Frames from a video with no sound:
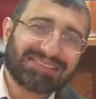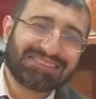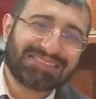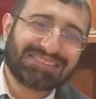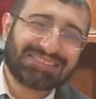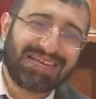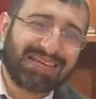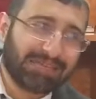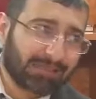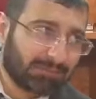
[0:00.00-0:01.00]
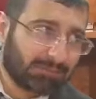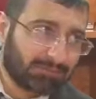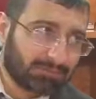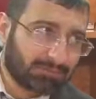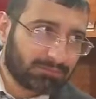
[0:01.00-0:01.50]
Sky,
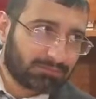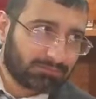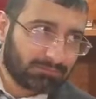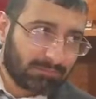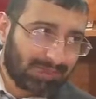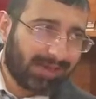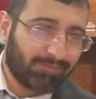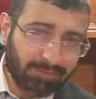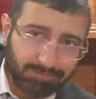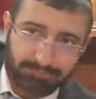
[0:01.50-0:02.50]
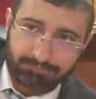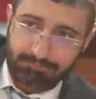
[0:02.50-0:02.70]
heaven.